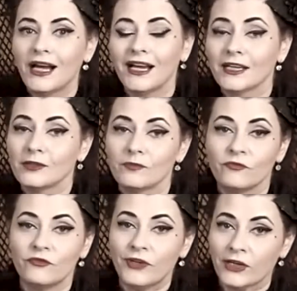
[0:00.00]
I am
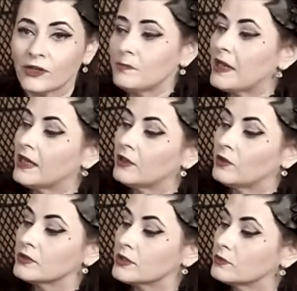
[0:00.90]
very
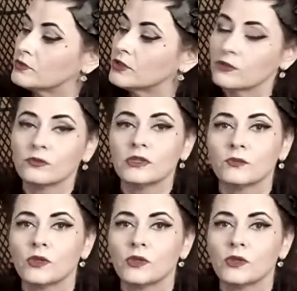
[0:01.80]
pale, so generally